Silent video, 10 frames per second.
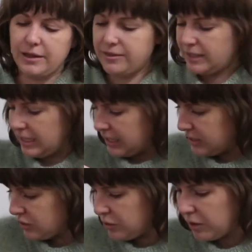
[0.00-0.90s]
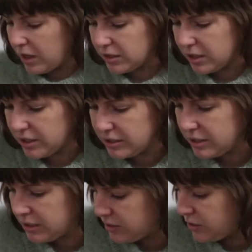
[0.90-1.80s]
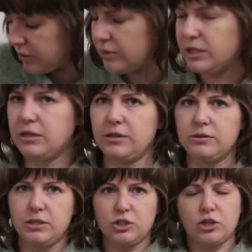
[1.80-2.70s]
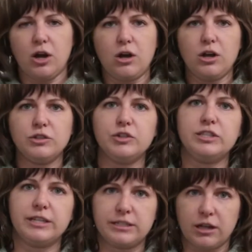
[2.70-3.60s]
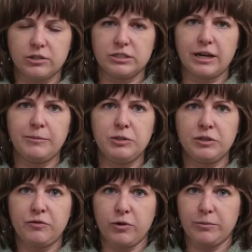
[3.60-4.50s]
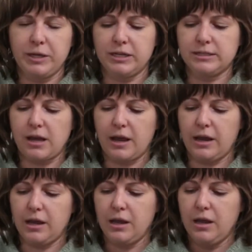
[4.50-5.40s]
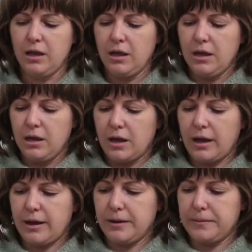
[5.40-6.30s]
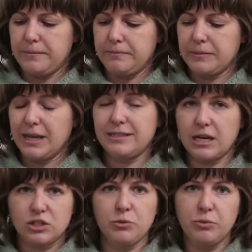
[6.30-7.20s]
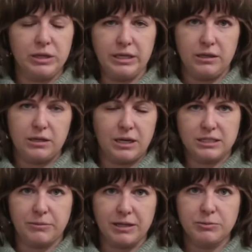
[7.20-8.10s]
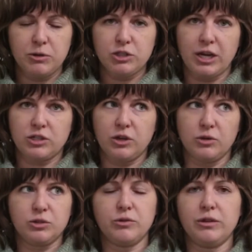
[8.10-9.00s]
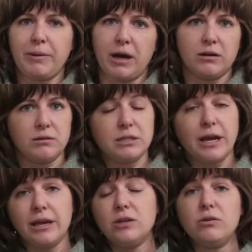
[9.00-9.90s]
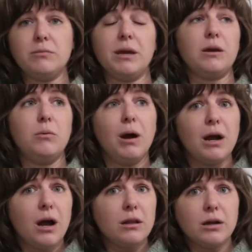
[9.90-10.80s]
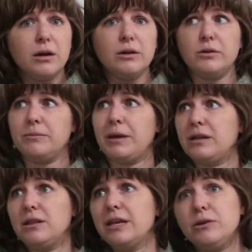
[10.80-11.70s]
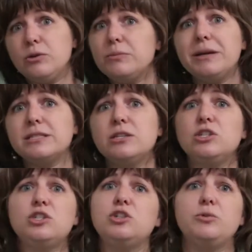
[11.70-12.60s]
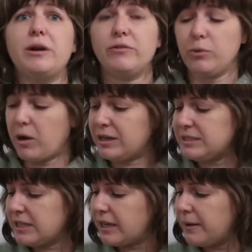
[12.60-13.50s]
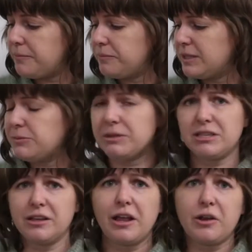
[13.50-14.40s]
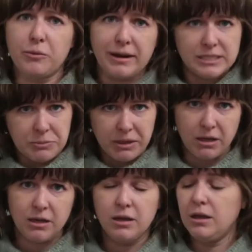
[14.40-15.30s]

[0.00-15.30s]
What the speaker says: these two colors, so the shawl calls for 6 colors, and I'm using 4 because it's actually really customizable. She actually goes through in the patterns, like, you can make it one color, you can make it, like, you can basically just do whatever you want. It's like it's basically like a recipe.